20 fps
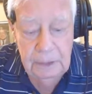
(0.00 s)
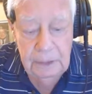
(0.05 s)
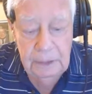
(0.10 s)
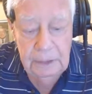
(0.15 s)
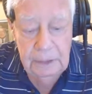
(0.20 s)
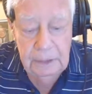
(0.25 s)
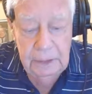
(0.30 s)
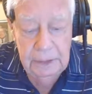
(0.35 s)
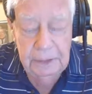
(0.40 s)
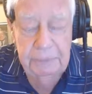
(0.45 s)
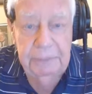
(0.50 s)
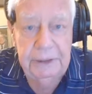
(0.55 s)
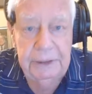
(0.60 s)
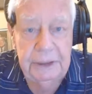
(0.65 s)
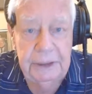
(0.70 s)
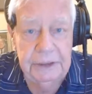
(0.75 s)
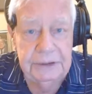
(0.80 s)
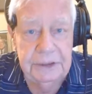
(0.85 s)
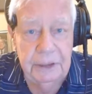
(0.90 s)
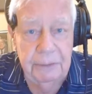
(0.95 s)
Here in
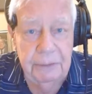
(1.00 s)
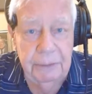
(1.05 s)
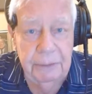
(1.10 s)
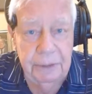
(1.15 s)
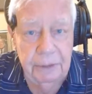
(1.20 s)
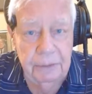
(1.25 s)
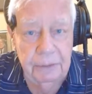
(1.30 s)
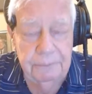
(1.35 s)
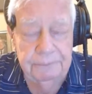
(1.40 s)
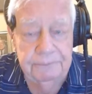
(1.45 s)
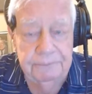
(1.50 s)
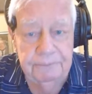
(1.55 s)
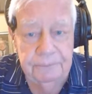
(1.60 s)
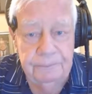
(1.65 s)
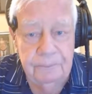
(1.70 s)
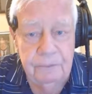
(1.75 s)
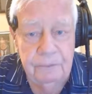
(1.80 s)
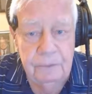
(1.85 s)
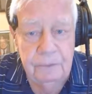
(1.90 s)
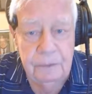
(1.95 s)
Ontario,
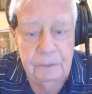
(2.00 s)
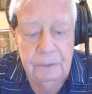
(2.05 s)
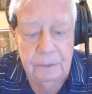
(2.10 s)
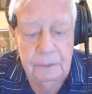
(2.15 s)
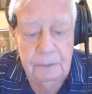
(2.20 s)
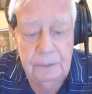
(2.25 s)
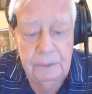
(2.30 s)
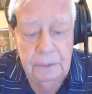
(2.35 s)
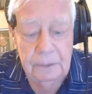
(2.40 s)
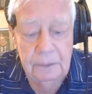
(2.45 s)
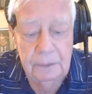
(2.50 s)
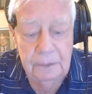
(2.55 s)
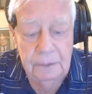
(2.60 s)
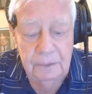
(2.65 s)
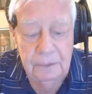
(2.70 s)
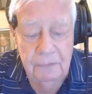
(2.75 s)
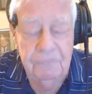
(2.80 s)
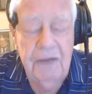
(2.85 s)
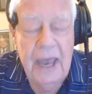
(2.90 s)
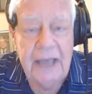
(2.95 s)

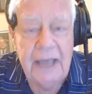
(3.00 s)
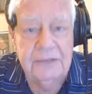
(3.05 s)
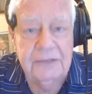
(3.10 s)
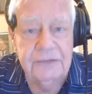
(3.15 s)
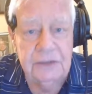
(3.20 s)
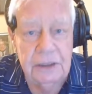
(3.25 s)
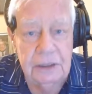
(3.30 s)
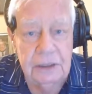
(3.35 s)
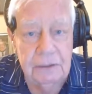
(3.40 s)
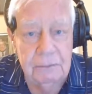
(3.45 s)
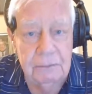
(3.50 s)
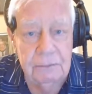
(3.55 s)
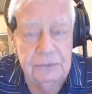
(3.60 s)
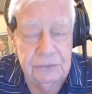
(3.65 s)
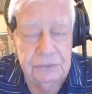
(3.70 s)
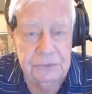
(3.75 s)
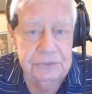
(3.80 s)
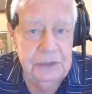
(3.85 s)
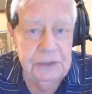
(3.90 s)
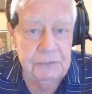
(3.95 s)
the vaccine
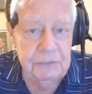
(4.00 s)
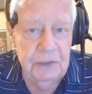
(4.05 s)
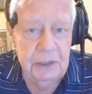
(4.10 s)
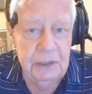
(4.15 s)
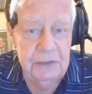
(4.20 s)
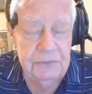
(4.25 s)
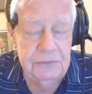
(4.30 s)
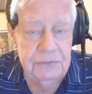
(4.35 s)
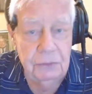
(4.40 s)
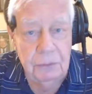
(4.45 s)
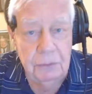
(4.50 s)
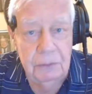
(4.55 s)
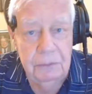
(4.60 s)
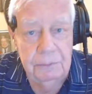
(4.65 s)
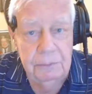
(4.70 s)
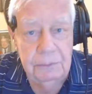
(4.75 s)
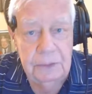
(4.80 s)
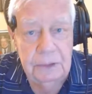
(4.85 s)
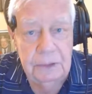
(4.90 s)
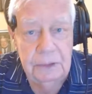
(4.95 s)
certificates, or
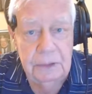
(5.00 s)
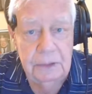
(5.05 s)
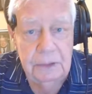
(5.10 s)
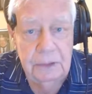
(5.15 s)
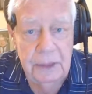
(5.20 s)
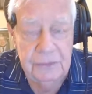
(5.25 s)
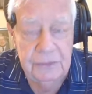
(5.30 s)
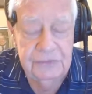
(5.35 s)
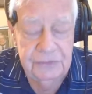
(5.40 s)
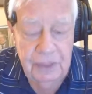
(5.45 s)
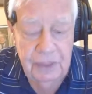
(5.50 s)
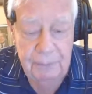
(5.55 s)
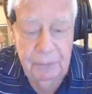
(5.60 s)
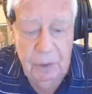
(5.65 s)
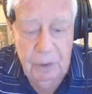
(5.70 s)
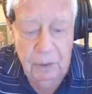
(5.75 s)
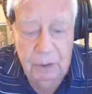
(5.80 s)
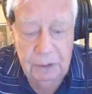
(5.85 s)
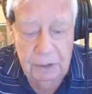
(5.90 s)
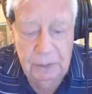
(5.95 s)
as some
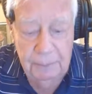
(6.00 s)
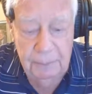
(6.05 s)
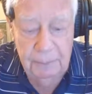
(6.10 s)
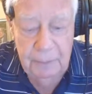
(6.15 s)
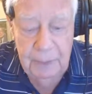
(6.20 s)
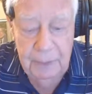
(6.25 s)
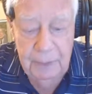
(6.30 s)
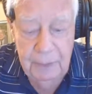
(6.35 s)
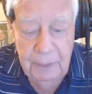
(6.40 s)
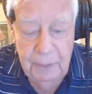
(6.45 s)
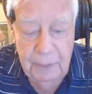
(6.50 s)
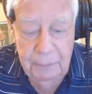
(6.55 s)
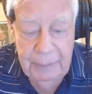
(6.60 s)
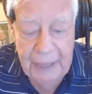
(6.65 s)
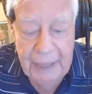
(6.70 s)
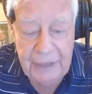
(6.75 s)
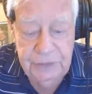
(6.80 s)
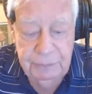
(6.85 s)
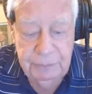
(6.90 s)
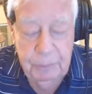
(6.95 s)
call them,
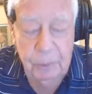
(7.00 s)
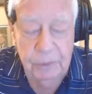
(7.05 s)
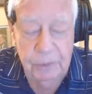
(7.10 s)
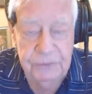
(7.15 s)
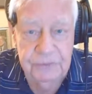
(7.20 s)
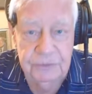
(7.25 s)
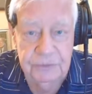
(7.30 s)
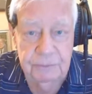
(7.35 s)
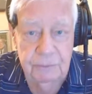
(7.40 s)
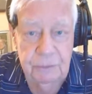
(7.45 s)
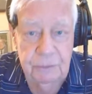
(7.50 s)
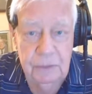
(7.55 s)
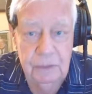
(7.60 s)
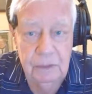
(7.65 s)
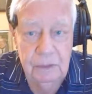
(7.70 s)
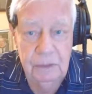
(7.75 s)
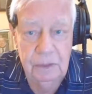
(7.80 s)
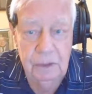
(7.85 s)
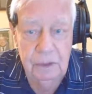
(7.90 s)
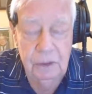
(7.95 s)
passports,
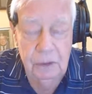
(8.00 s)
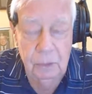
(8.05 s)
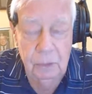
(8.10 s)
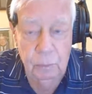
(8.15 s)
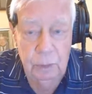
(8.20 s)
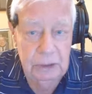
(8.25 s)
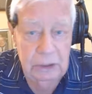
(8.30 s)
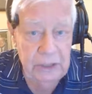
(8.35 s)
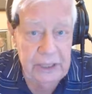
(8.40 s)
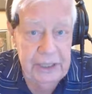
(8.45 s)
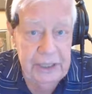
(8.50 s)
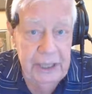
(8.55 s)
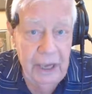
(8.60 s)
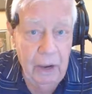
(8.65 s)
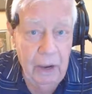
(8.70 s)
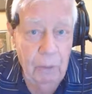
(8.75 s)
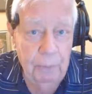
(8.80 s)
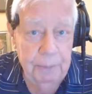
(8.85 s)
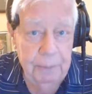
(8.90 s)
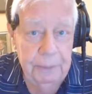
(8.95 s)
will they
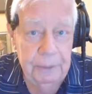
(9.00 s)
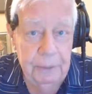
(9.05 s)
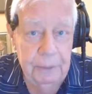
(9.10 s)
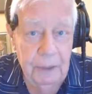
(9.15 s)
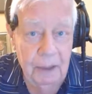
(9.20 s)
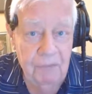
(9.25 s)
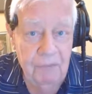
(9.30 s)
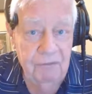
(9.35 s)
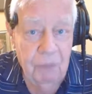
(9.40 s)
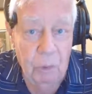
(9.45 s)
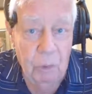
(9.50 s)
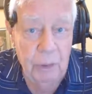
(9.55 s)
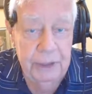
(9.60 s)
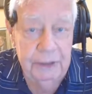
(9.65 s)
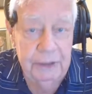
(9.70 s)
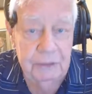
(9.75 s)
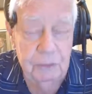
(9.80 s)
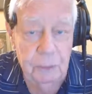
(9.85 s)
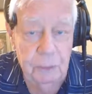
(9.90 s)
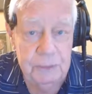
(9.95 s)
help
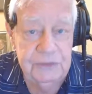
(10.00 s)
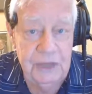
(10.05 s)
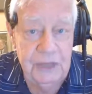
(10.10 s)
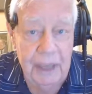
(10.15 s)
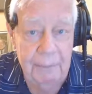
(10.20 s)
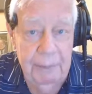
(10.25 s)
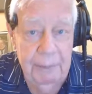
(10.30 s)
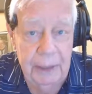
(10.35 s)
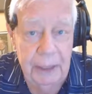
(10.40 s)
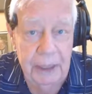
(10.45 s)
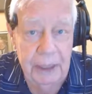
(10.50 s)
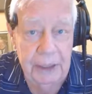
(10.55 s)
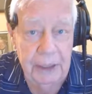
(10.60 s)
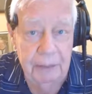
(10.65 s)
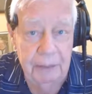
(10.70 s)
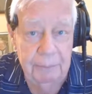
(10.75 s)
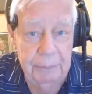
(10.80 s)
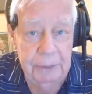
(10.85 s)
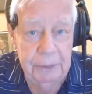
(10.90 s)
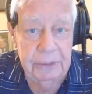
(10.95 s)
avoid what's happening in
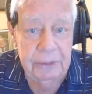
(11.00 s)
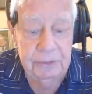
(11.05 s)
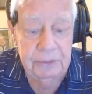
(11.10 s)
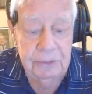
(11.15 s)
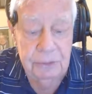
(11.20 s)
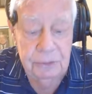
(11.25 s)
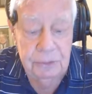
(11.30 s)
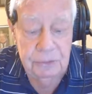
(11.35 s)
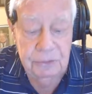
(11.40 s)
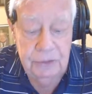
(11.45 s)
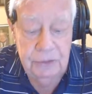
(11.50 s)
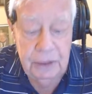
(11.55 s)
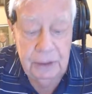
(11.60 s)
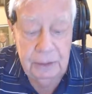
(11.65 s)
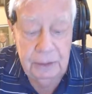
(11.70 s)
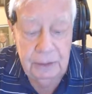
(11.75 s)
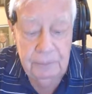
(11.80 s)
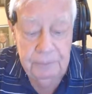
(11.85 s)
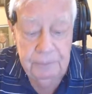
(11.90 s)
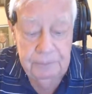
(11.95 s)
Alberta, do you
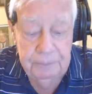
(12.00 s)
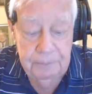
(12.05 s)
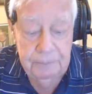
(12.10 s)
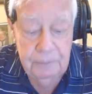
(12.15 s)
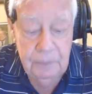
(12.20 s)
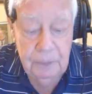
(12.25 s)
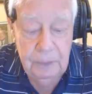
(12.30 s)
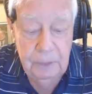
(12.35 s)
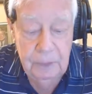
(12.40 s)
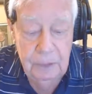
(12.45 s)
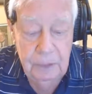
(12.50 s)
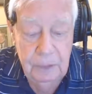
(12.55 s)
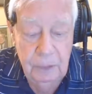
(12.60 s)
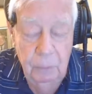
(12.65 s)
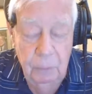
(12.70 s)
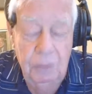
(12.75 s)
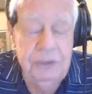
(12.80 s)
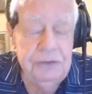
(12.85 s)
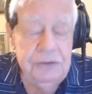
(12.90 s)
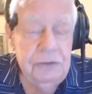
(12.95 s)
think?
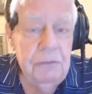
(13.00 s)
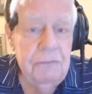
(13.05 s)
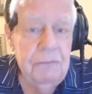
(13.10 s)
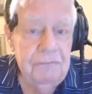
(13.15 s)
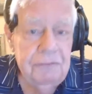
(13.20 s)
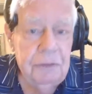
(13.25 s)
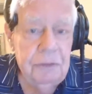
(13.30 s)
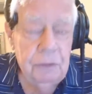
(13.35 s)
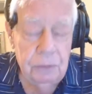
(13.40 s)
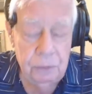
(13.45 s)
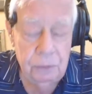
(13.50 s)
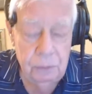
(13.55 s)
What's your view?